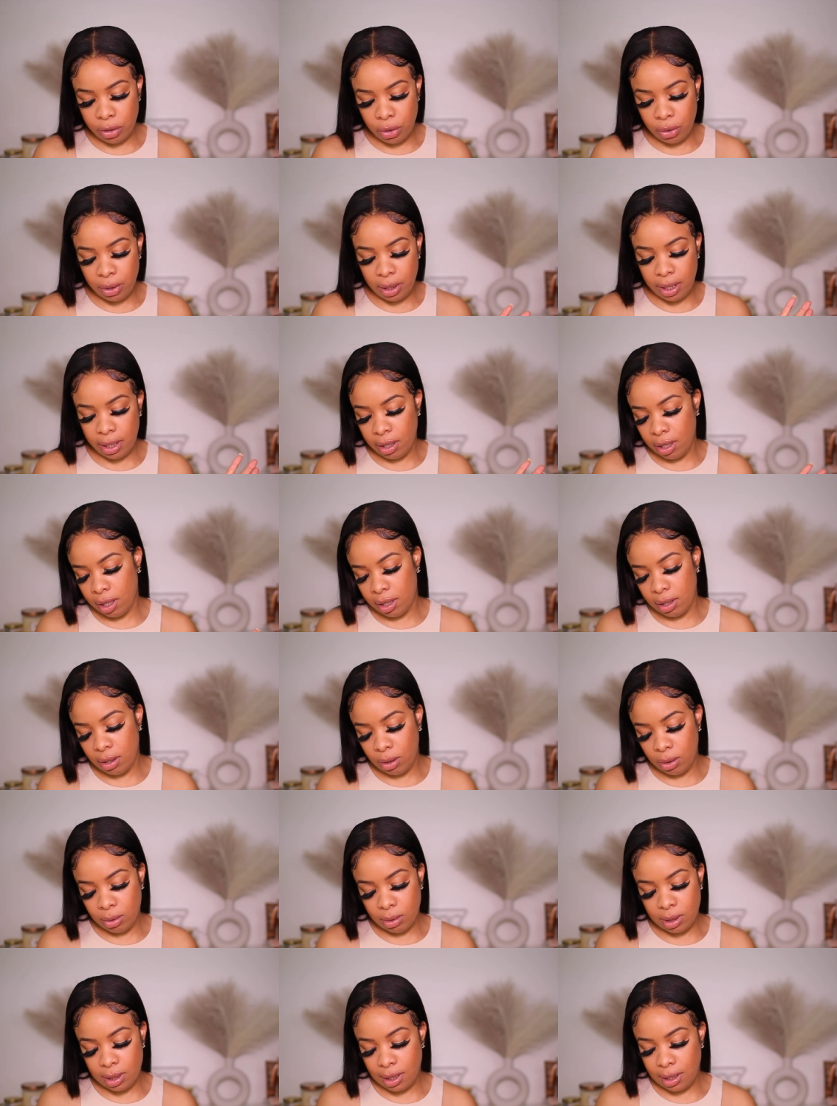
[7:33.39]
You can get
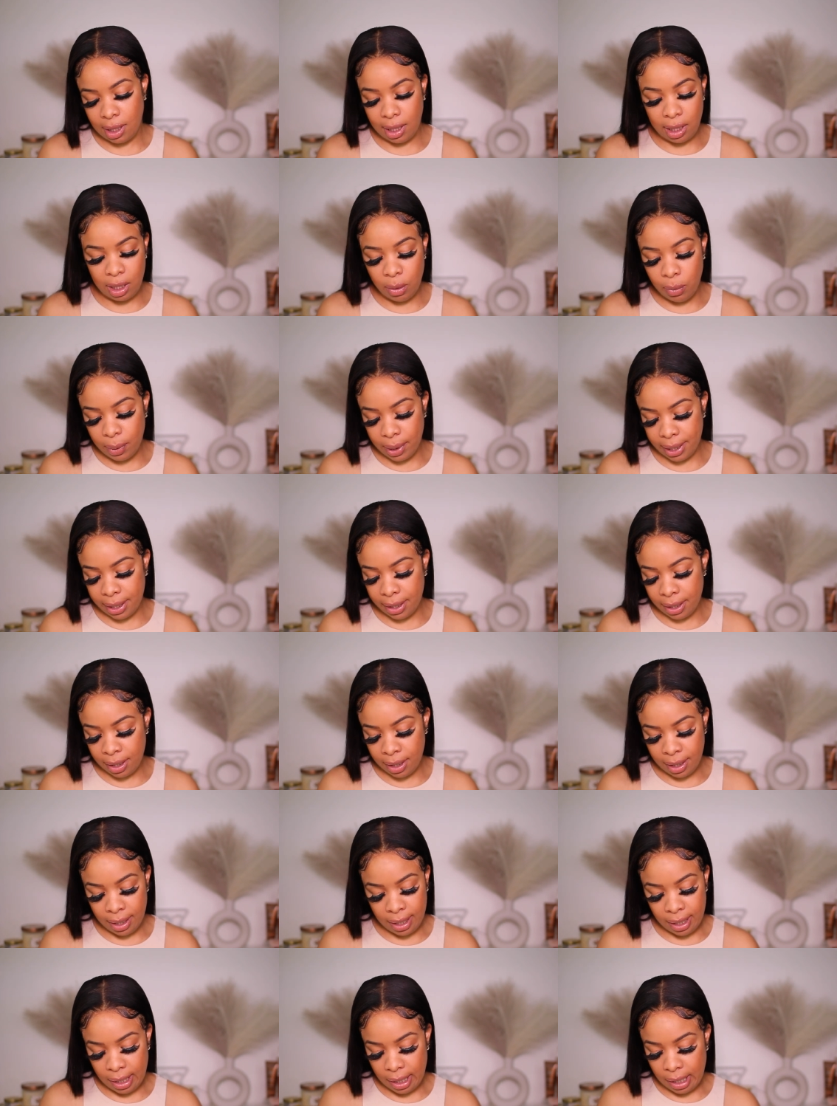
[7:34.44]
those anywhere,
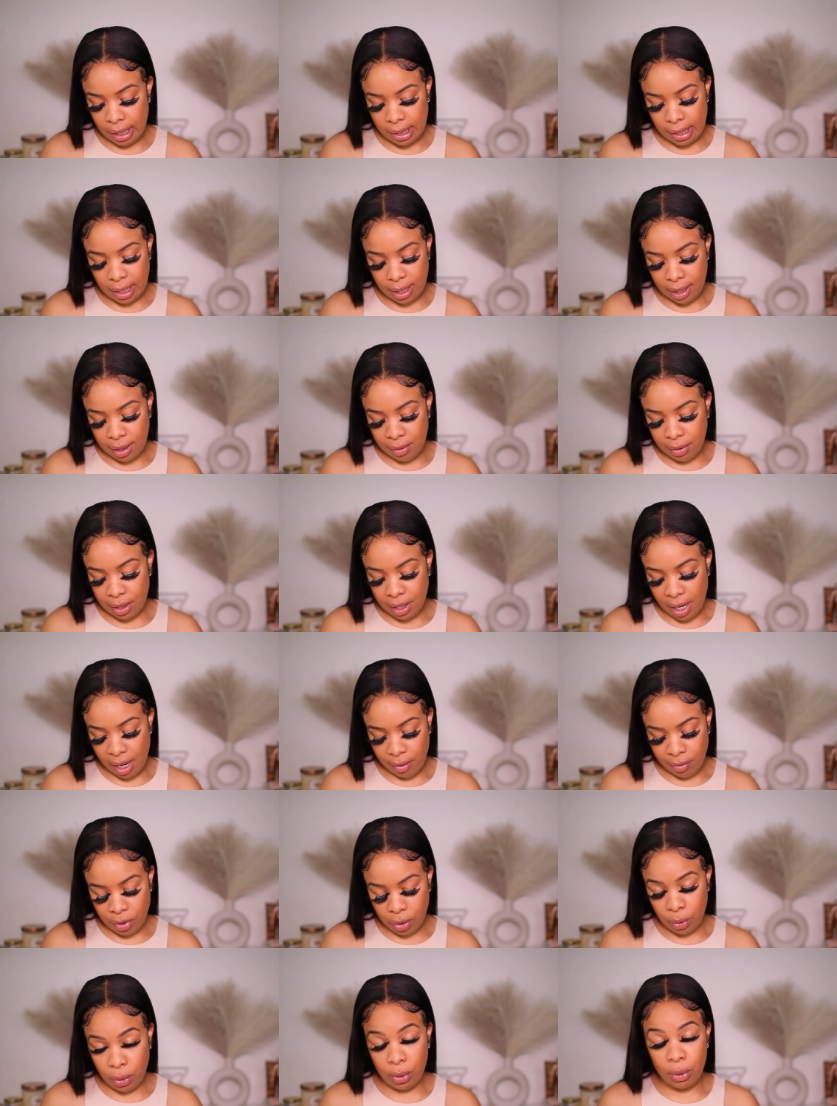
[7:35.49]
not even
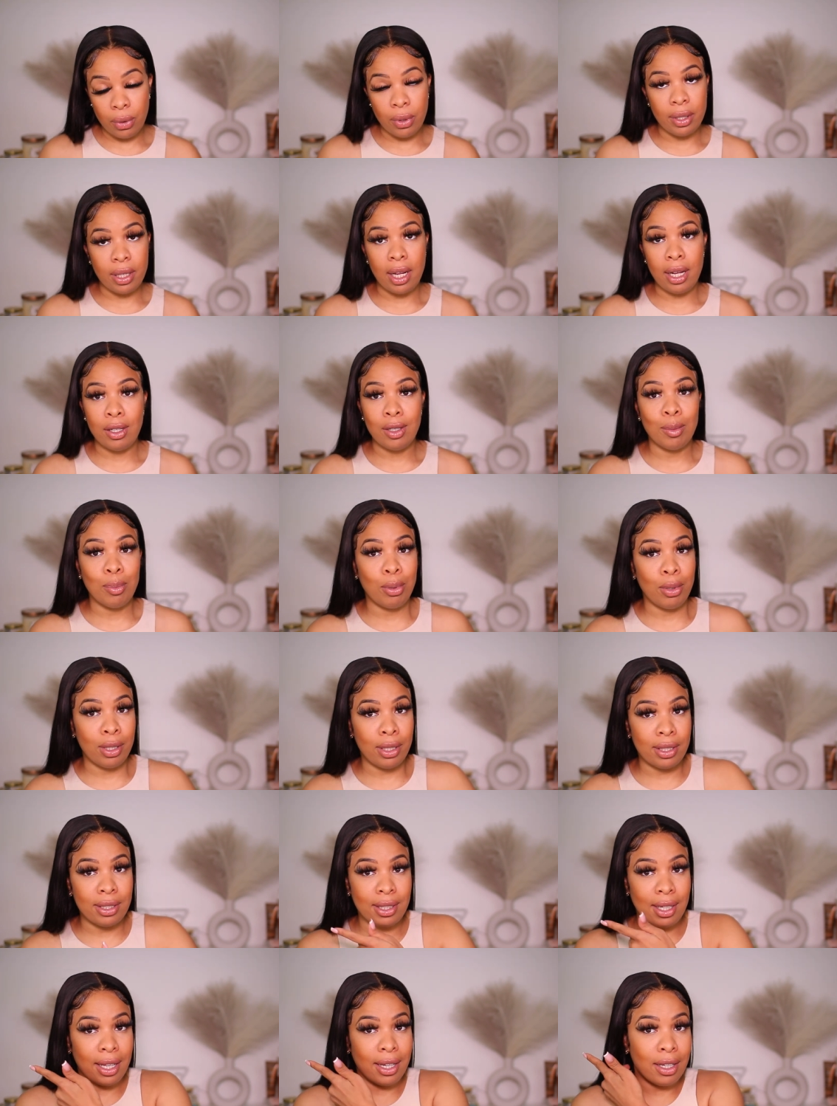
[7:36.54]
having to order online. You can pull
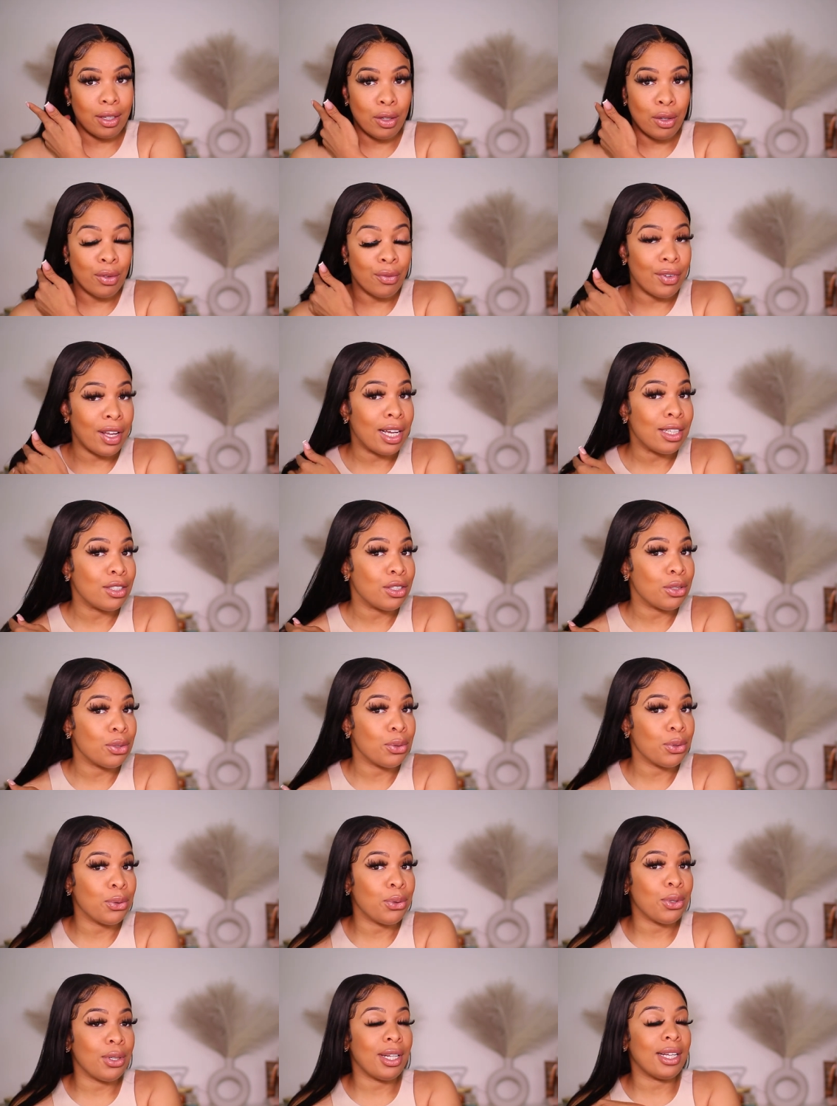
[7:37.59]
into like a little fashion store in
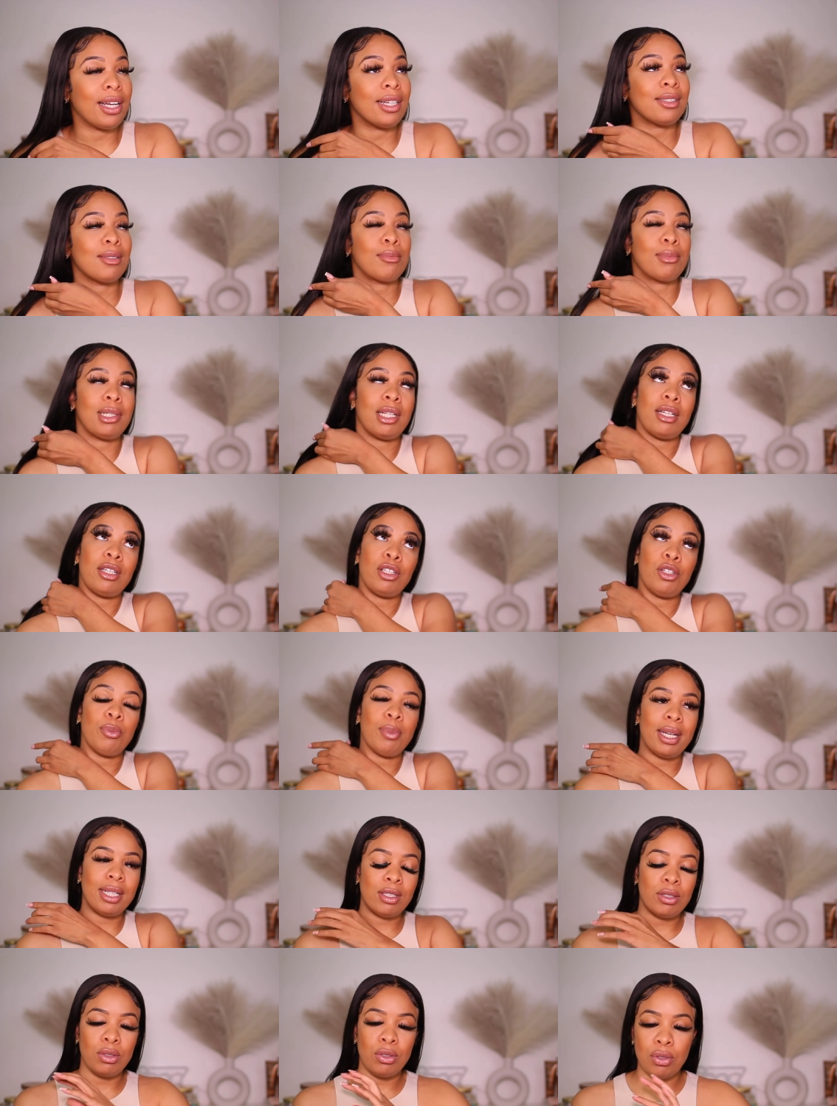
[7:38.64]
the corner. They got some plain cute
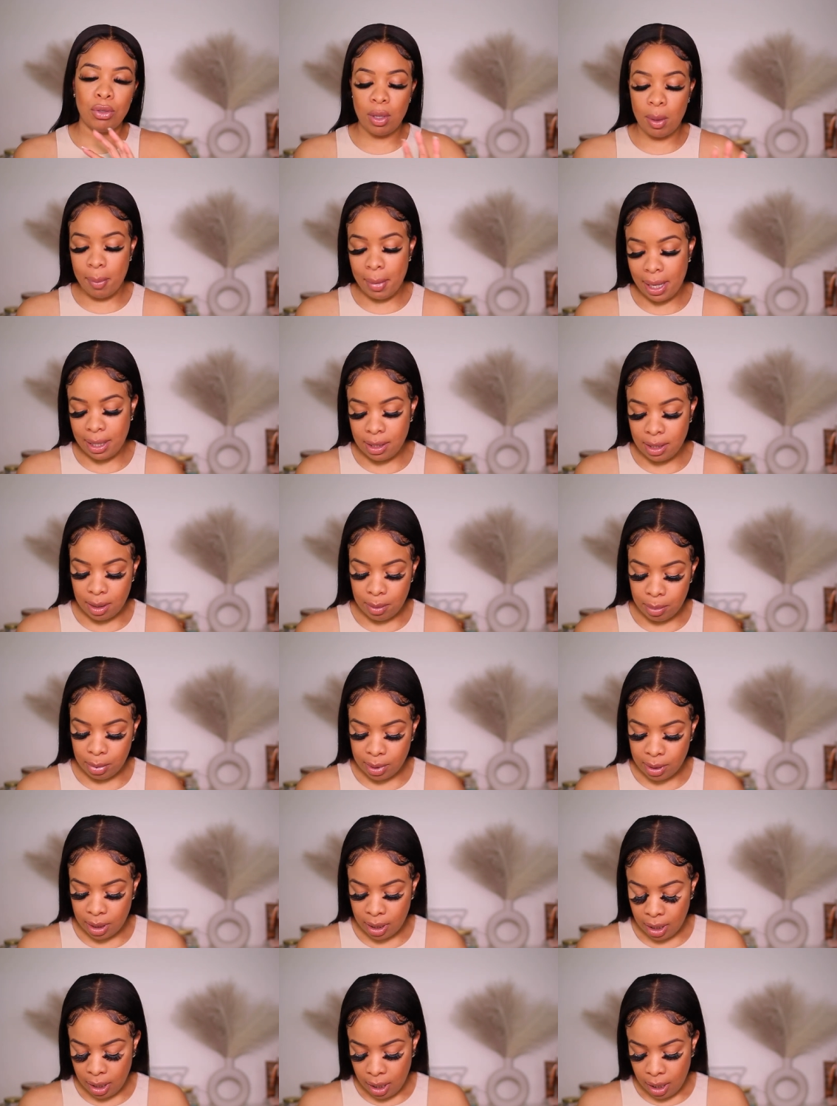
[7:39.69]
bathing suits you can match up
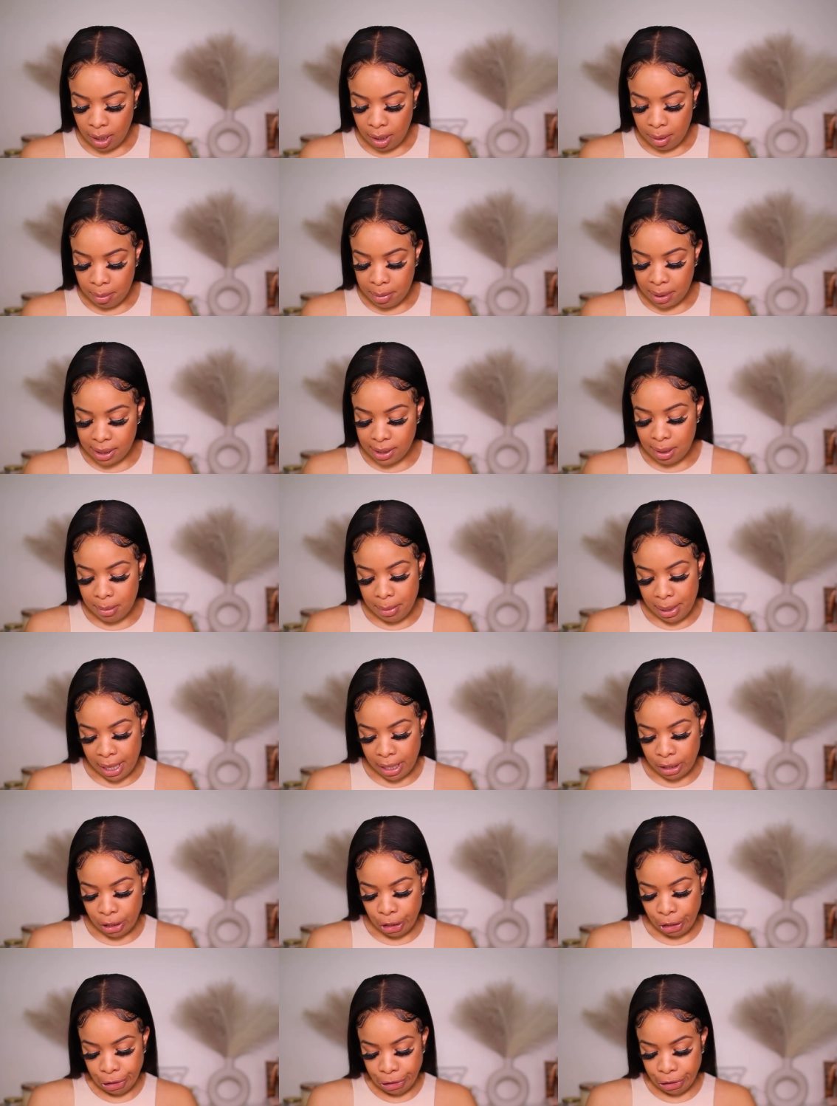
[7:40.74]
and mix and
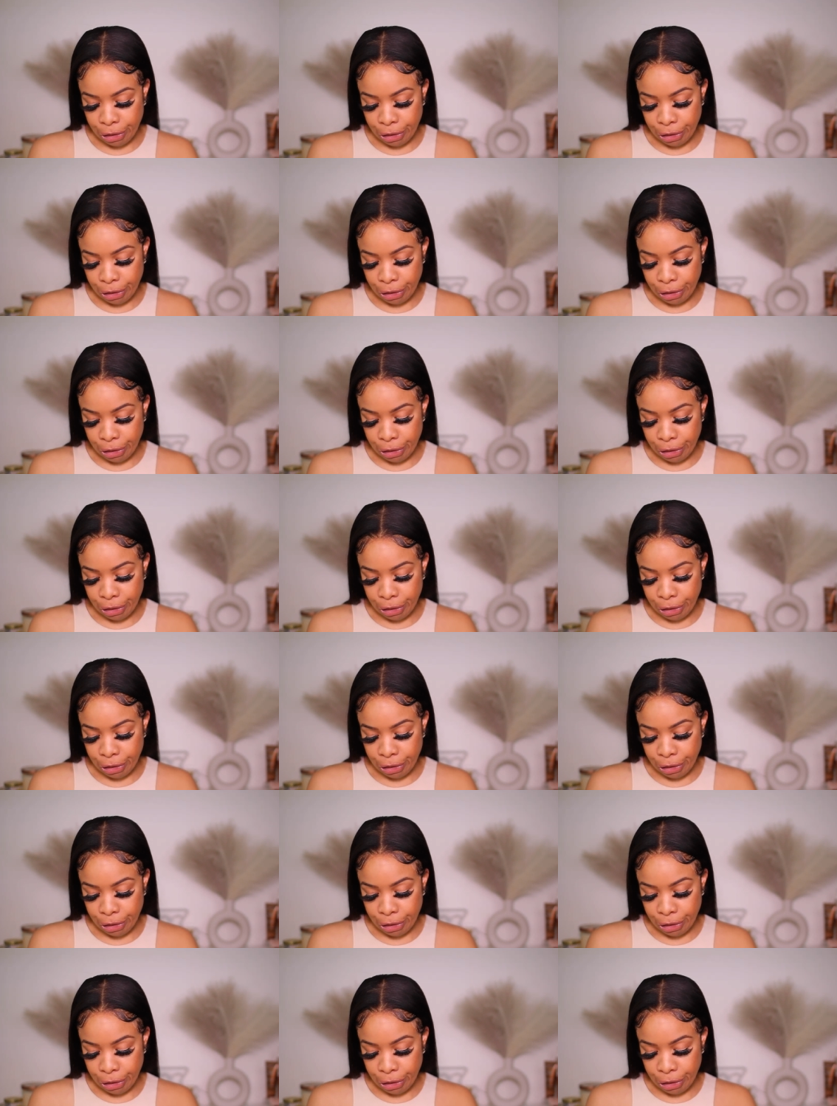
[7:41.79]
match.